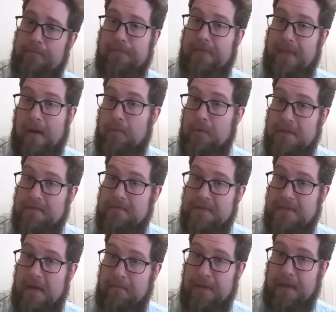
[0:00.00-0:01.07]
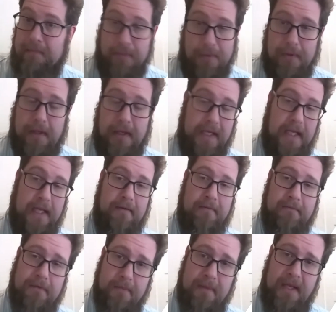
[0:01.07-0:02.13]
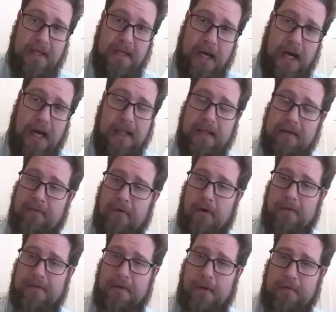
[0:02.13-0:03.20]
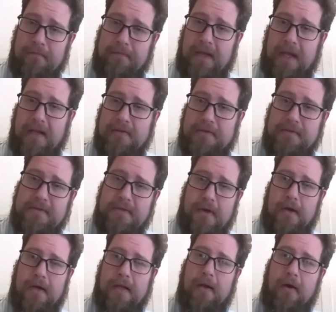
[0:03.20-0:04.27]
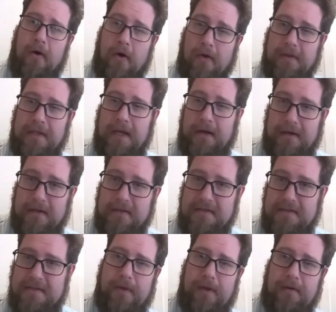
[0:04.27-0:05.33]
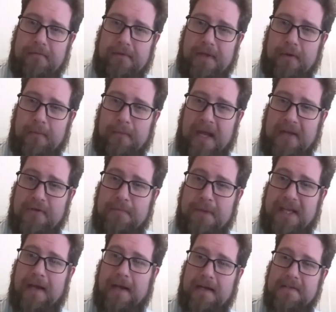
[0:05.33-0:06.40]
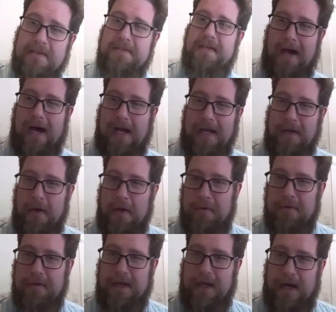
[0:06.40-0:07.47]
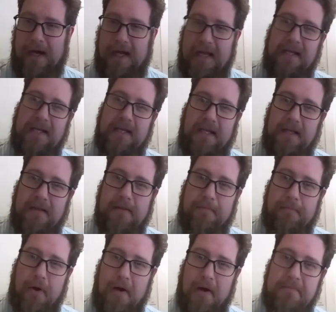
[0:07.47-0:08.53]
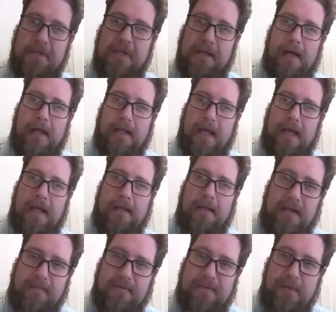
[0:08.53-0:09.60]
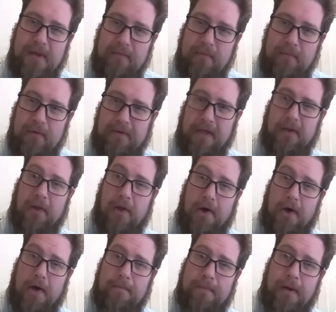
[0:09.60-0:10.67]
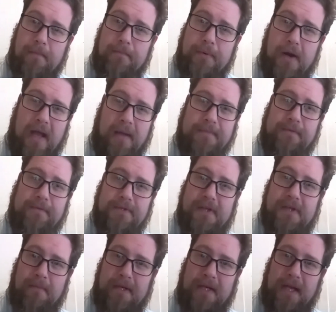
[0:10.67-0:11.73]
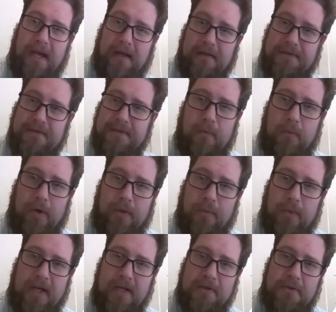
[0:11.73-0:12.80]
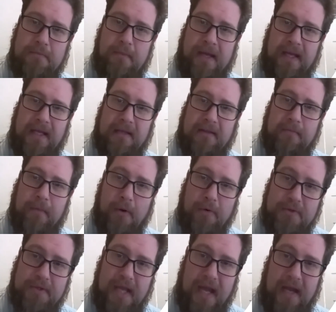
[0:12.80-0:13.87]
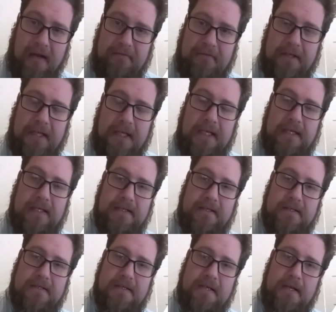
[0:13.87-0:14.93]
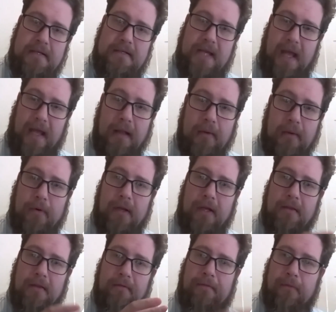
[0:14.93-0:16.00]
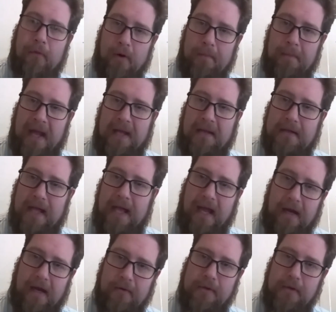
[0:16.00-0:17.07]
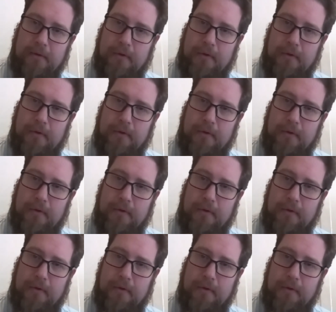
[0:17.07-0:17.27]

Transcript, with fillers: that works for some people. Again, for me, I leave all the notifications on all the areas of Legal Match because I know that I need the prompting and that keeps me moving along. But perhaps for somebody else, one of the ways you may get the most out of it is tailoring the format to how you